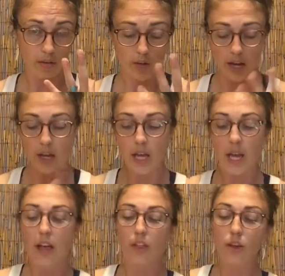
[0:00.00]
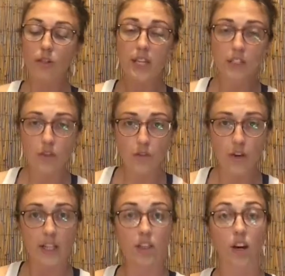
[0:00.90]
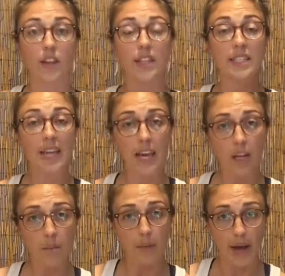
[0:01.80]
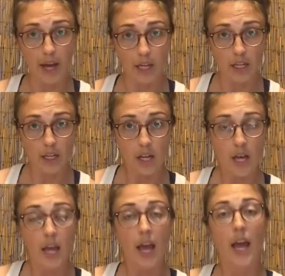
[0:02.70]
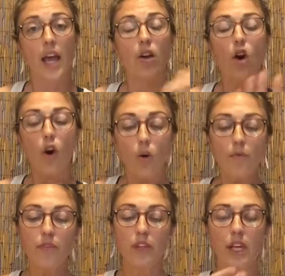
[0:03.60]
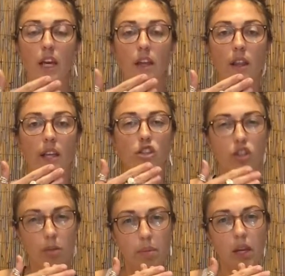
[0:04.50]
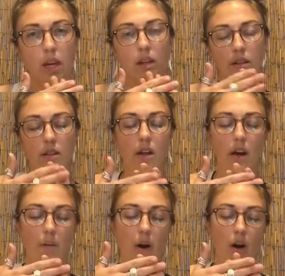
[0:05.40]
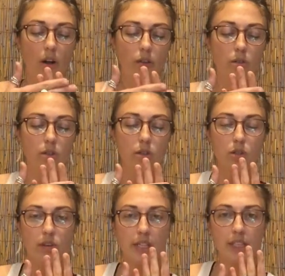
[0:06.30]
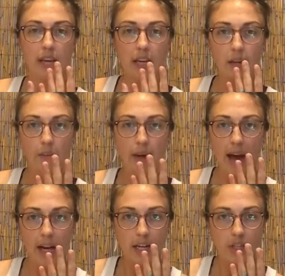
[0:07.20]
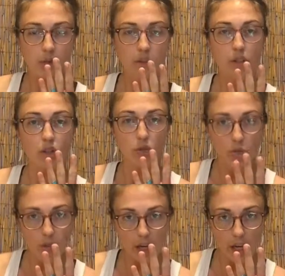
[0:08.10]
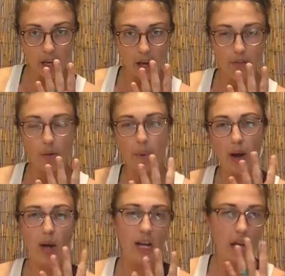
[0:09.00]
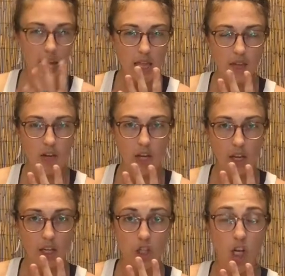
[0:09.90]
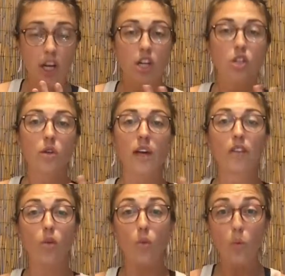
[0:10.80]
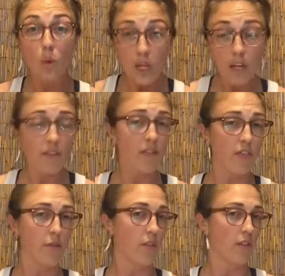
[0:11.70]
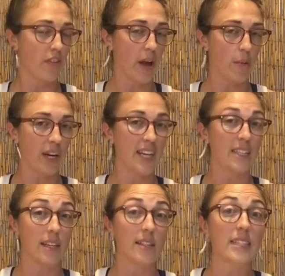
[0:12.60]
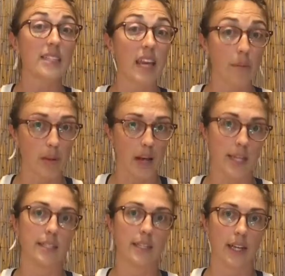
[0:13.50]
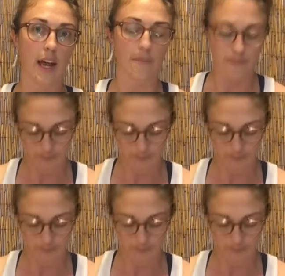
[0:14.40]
Okay? Those extra threads are then taken back, and hopefully it should be all those loose threads taken back to a degree of about 1/8 of an inch so that the weave of the fabric is then stabilized again.